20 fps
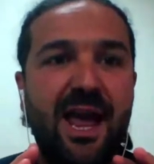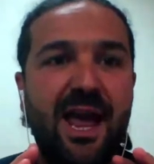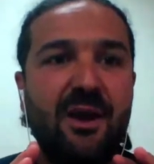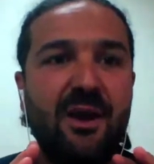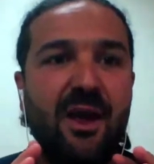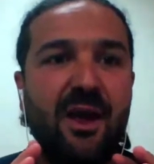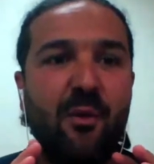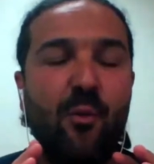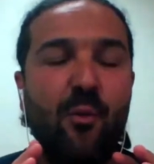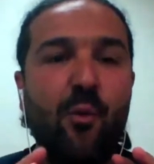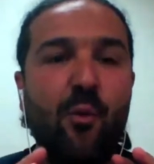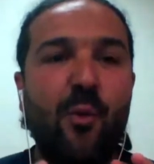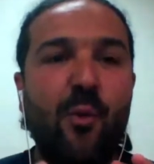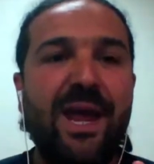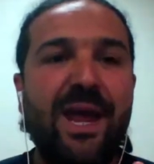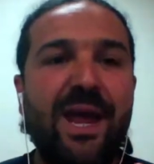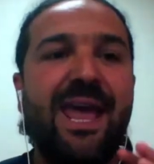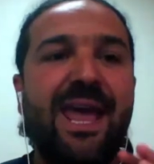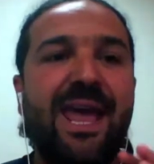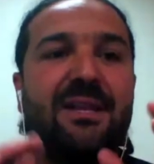and
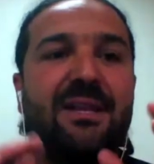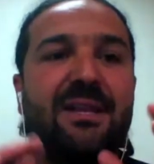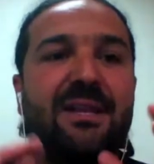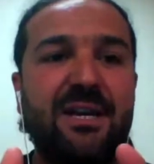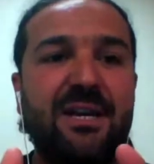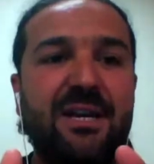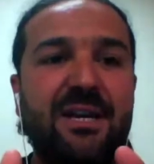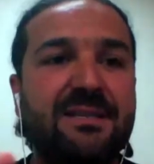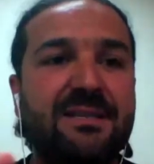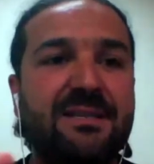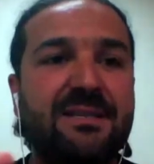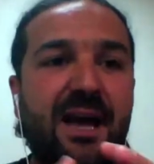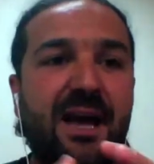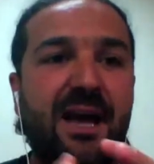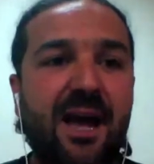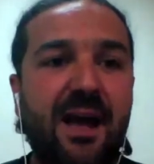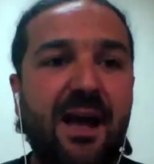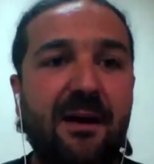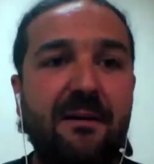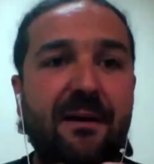we can just
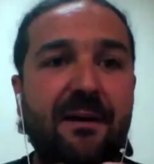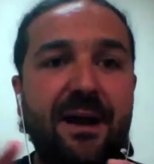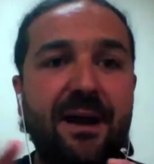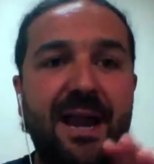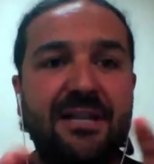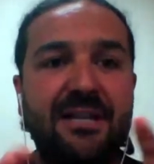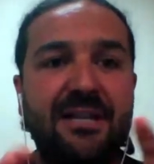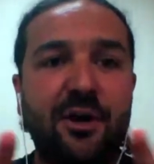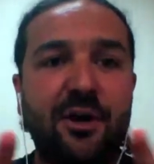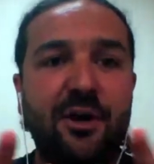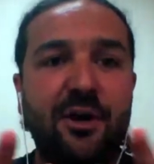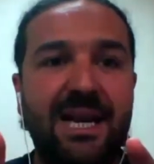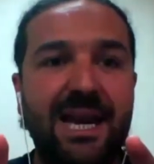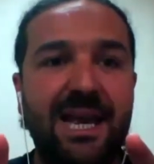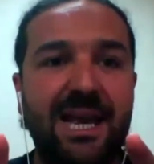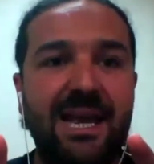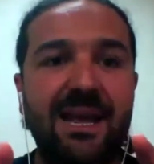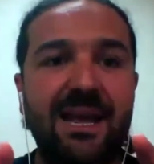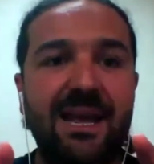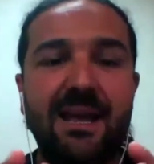
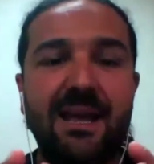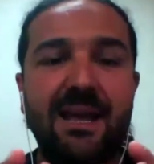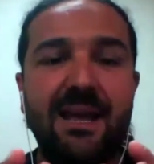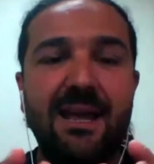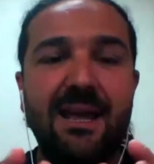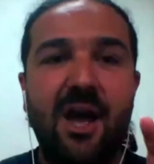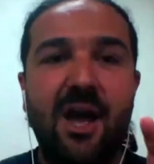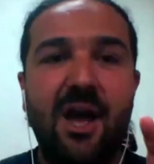electronically